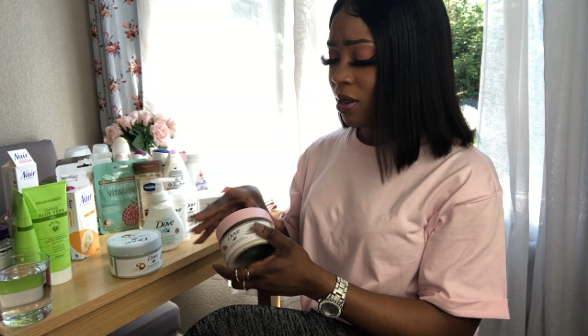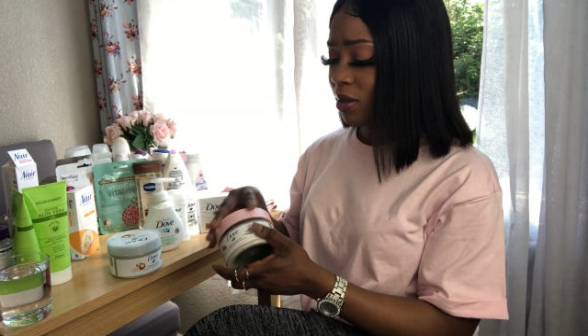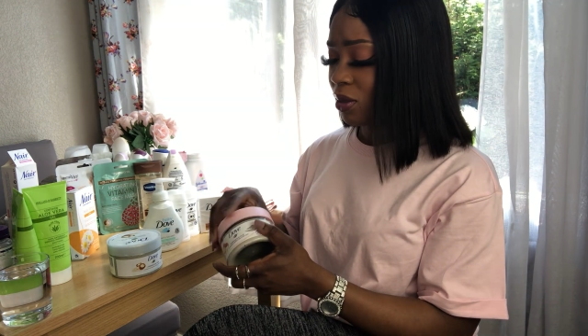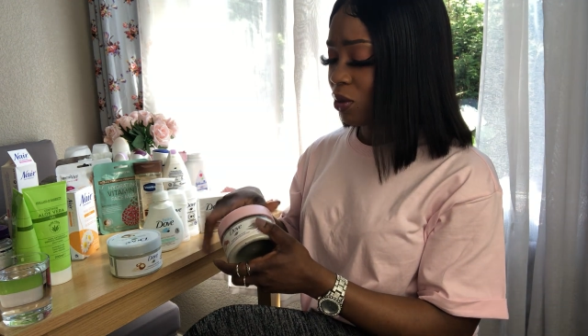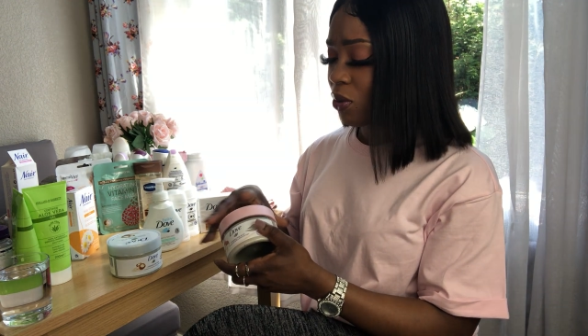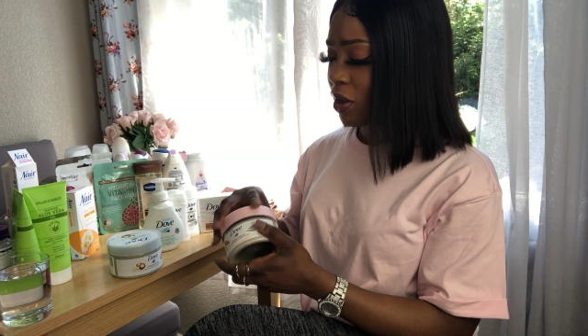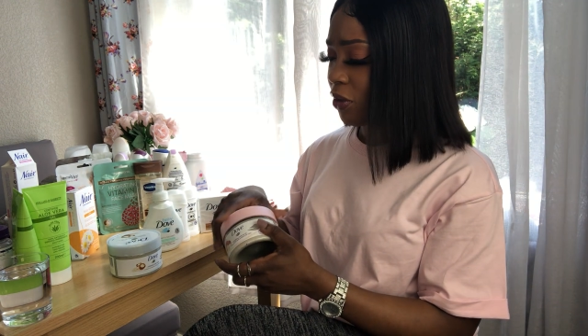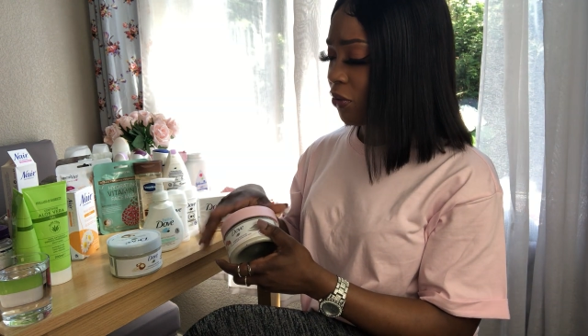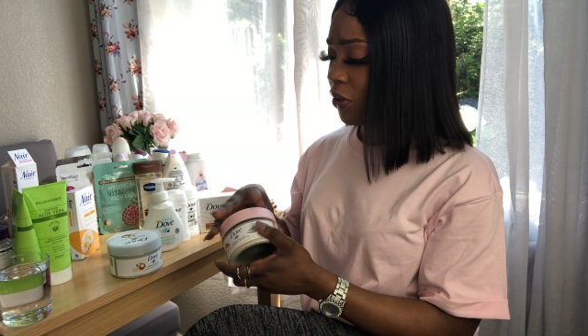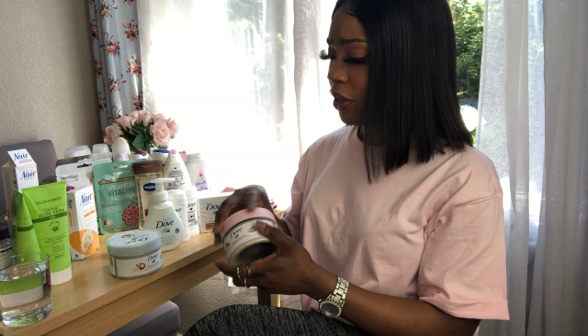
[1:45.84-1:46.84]
is quite
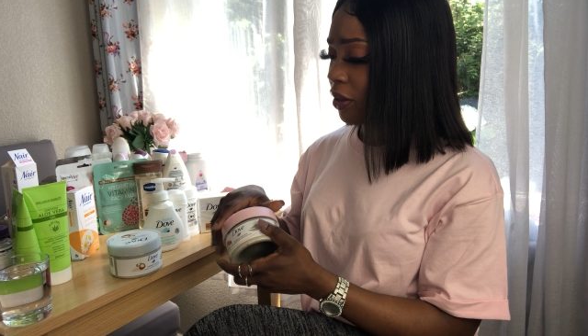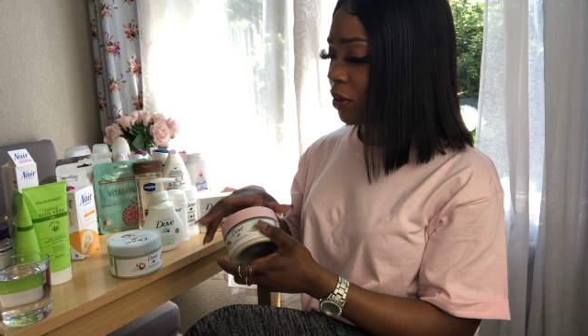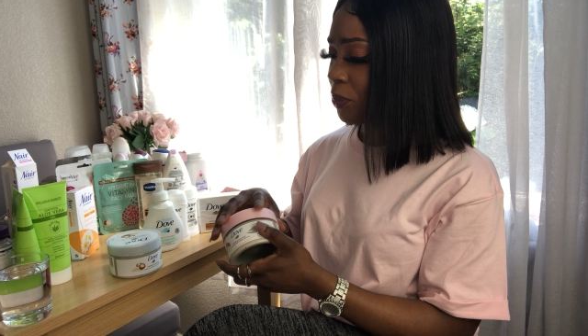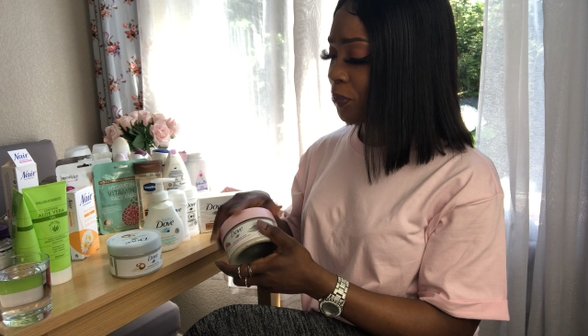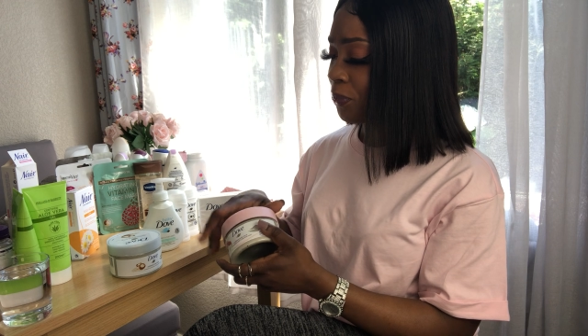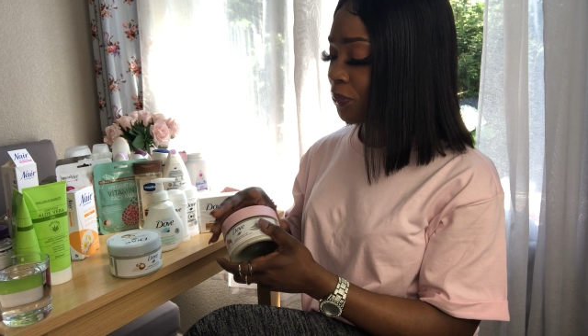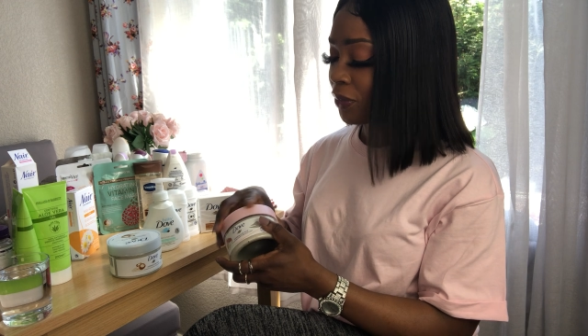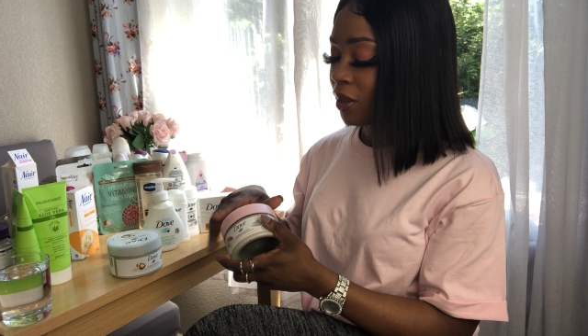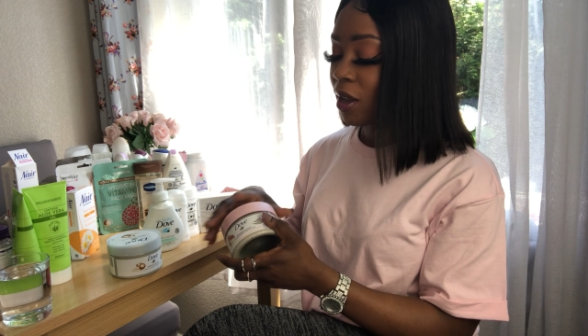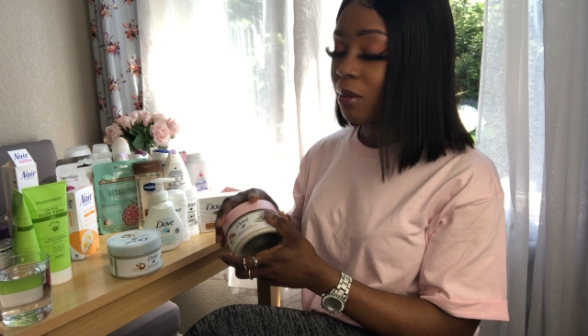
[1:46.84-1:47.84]
thick
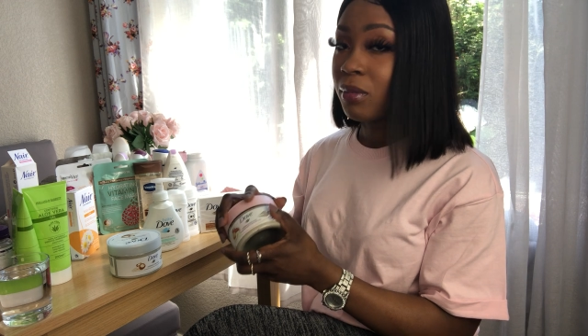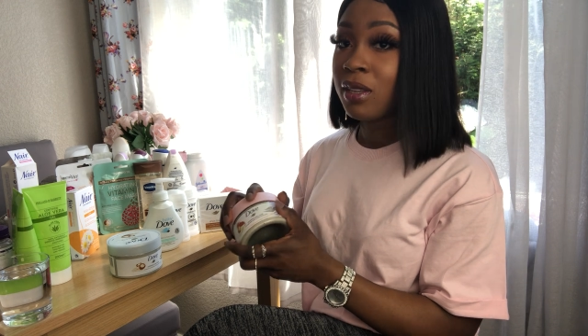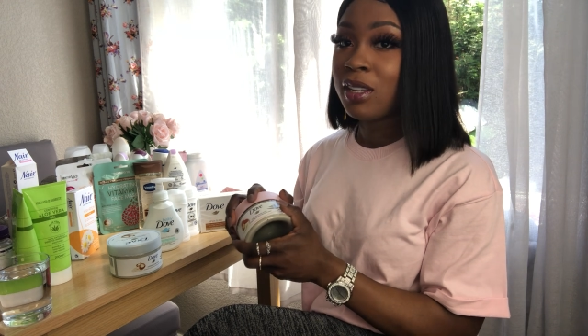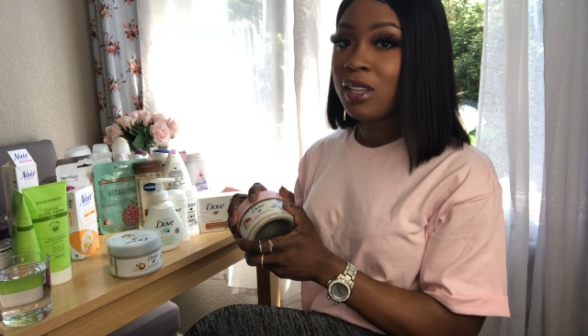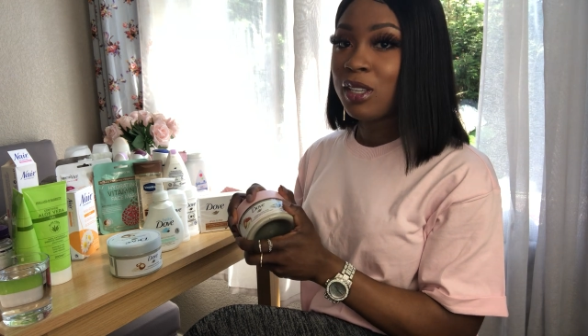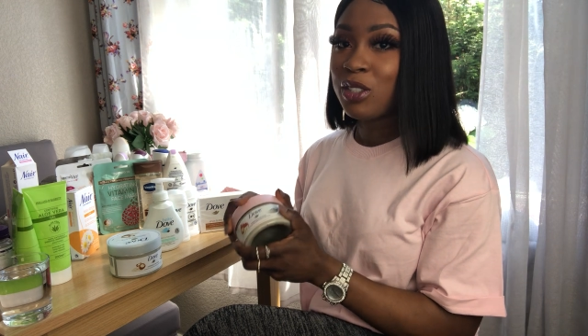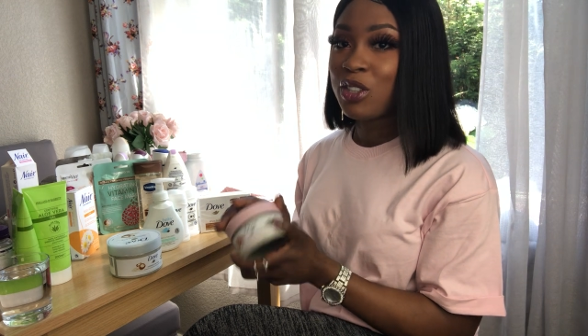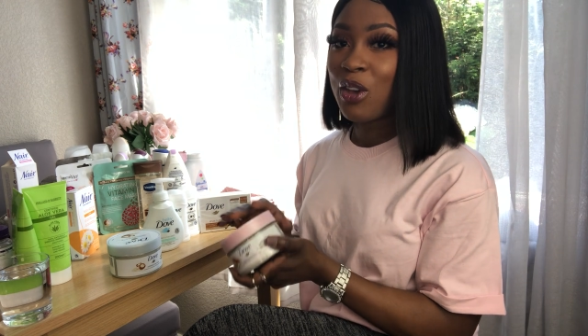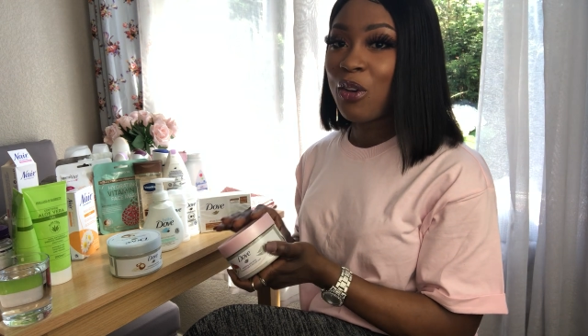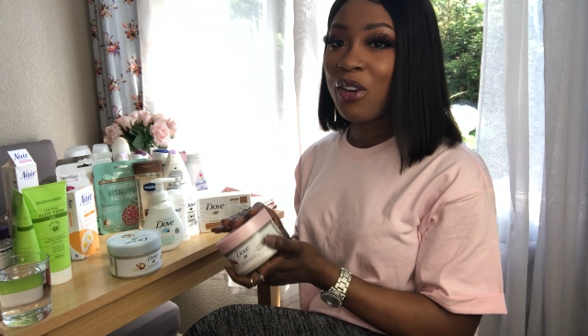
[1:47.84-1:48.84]
um
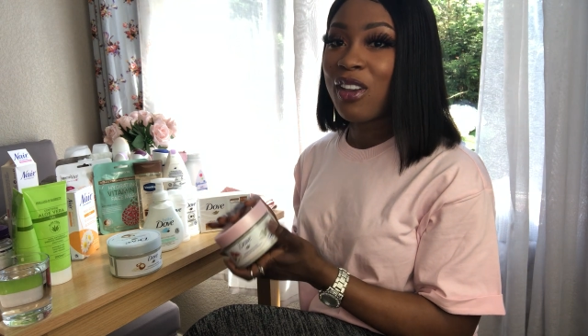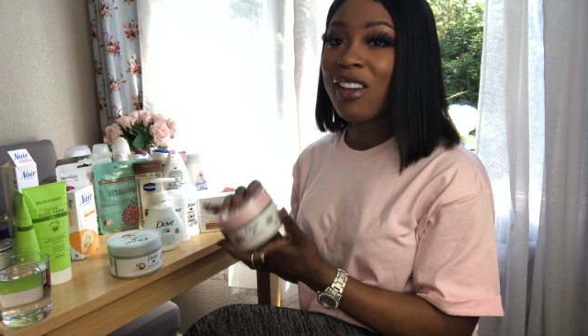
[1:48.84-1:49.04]
so